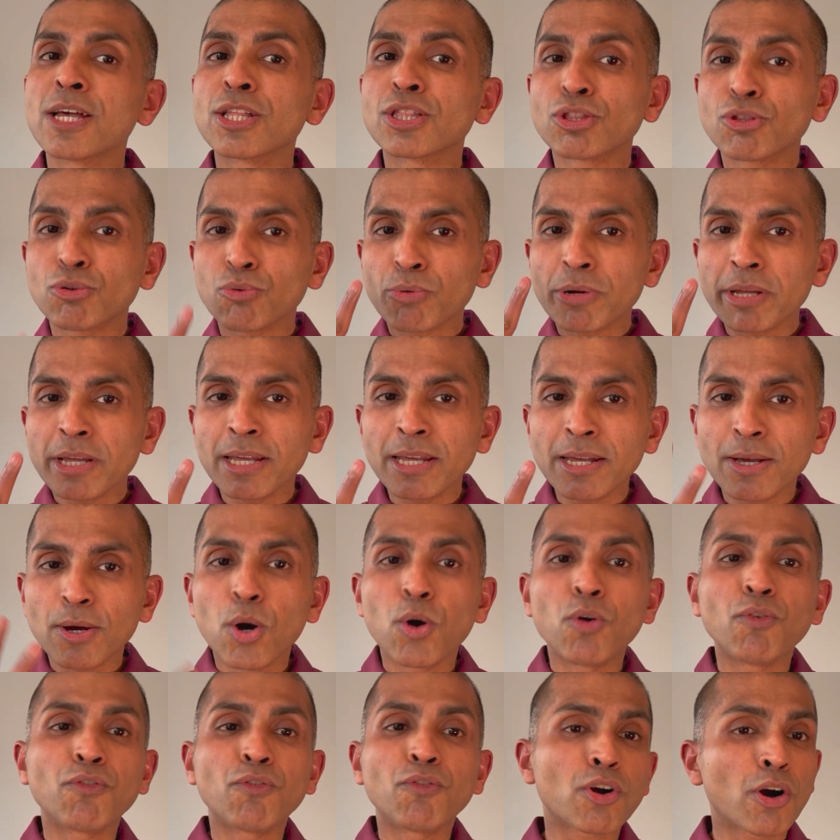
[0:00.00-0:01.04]
3
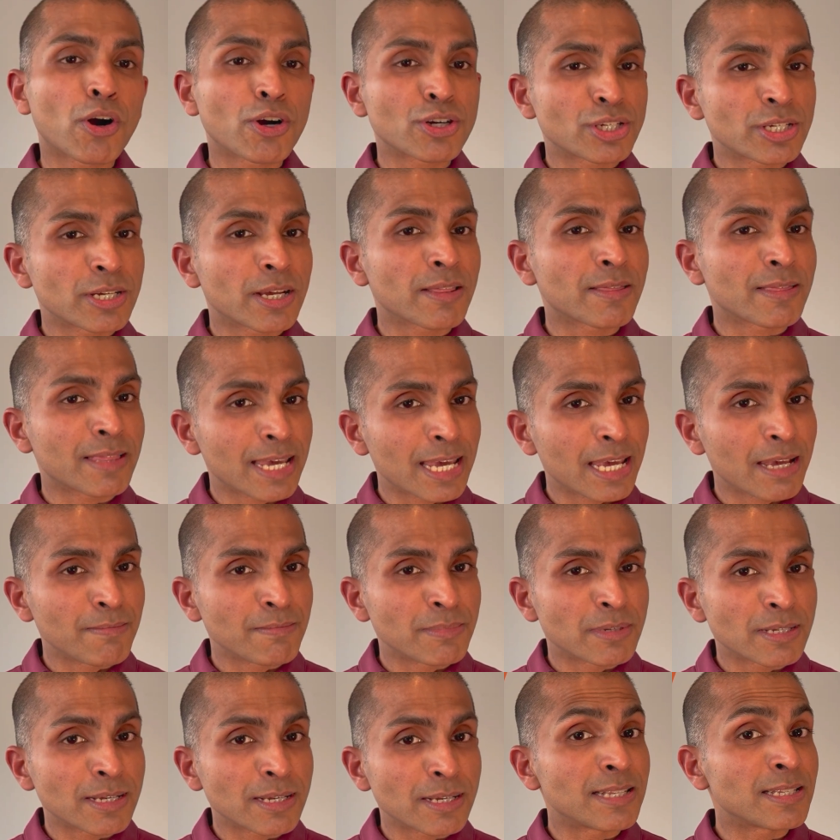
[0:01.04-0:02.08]
overarching
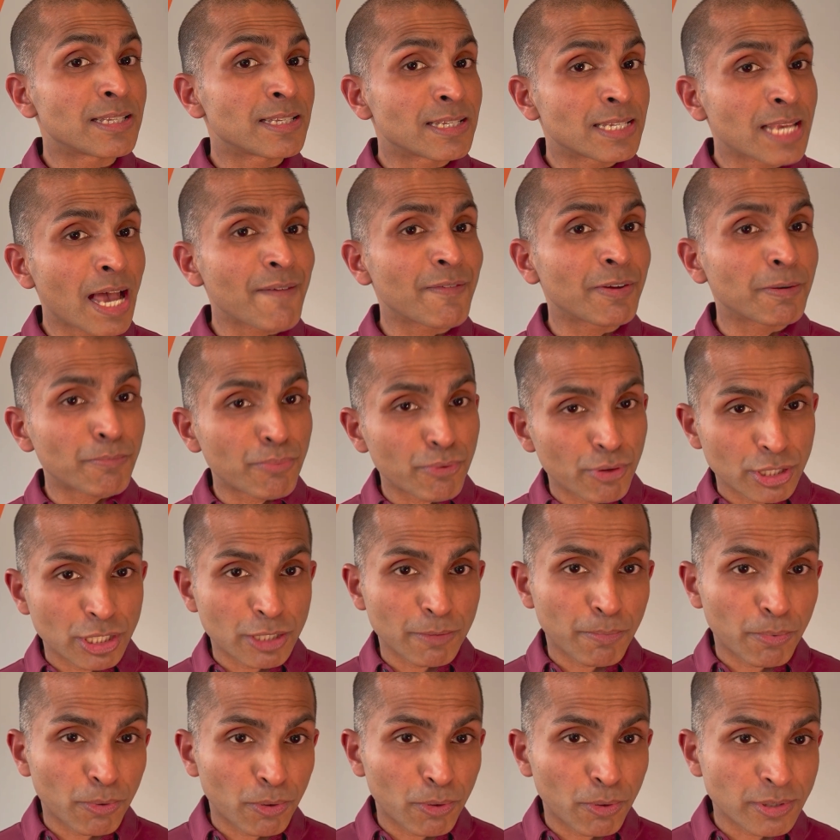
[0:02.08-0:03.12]
themes and 7
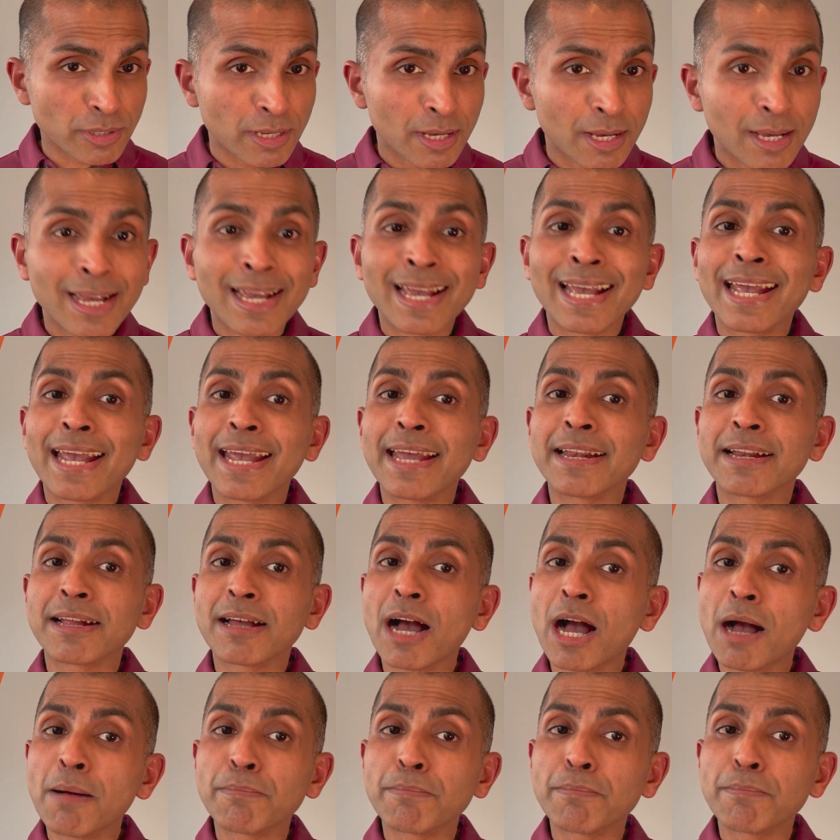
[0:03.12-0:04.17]
principles
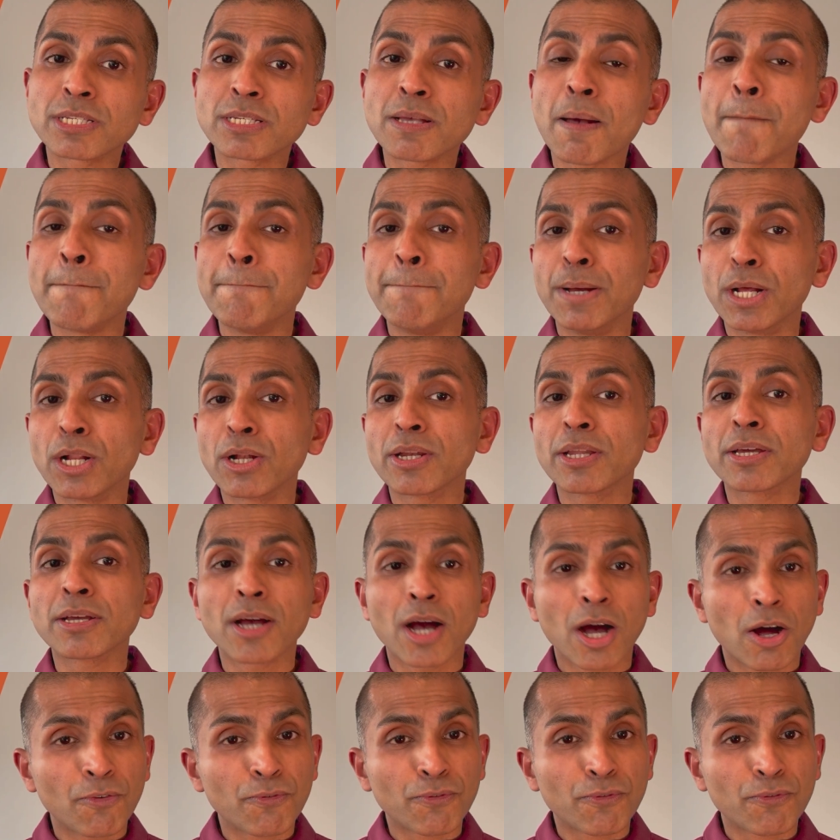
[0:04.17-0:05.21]
encompass building
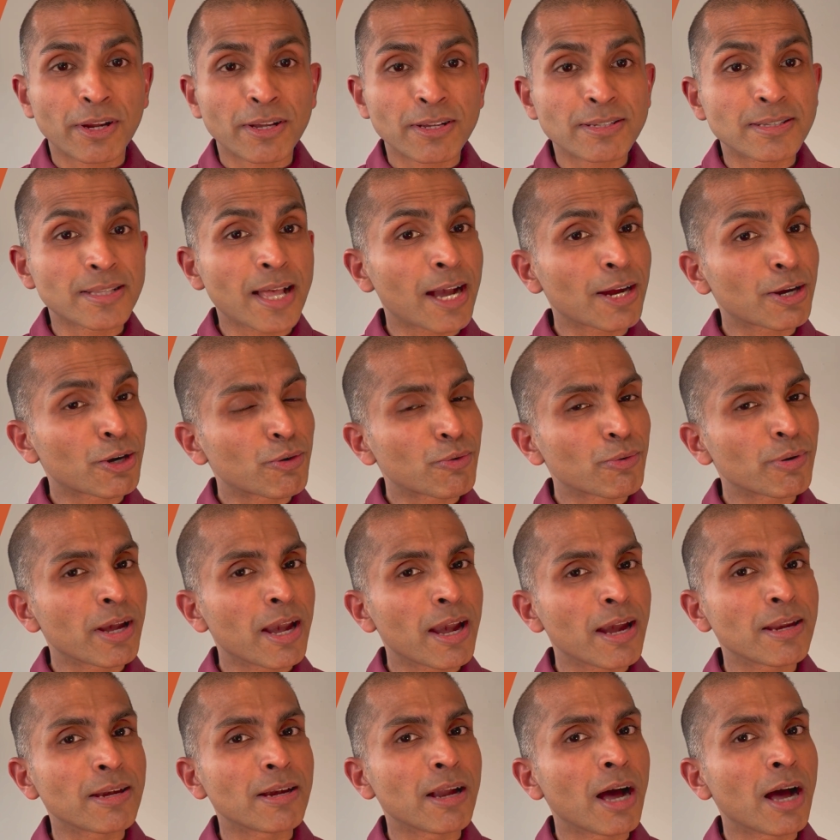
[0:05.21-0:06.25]
offerings that
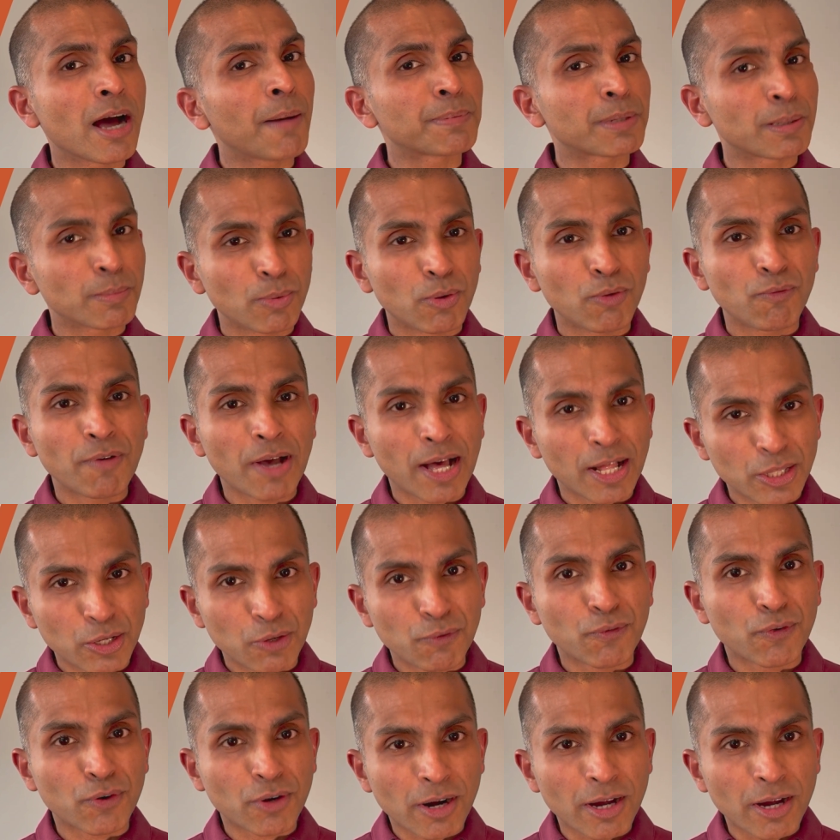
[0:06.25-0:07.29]
create optimal
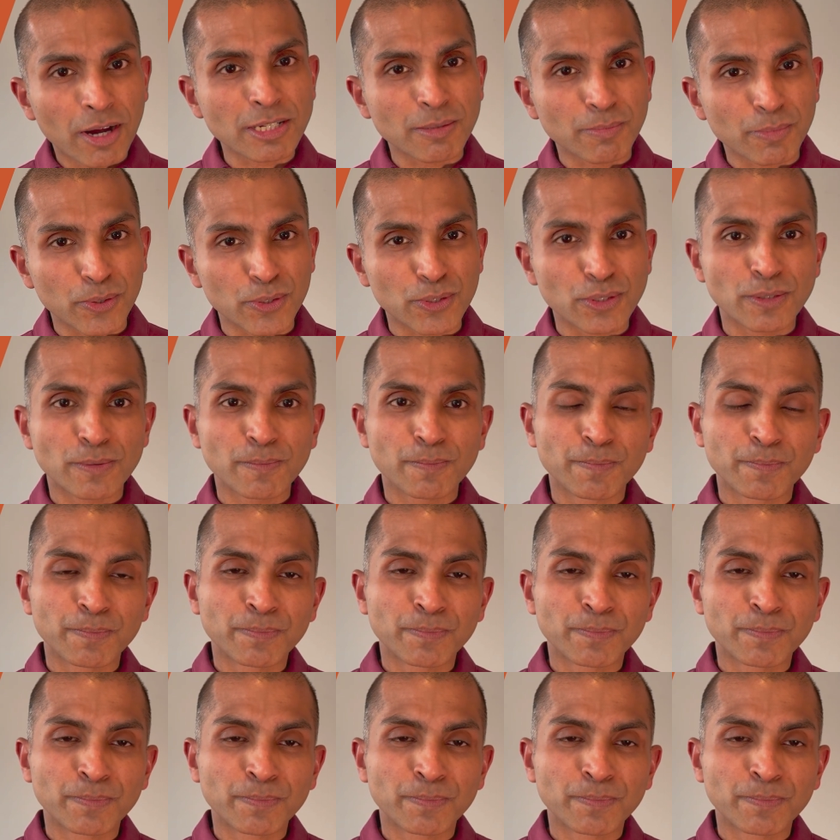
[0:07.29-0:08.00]
value for customers.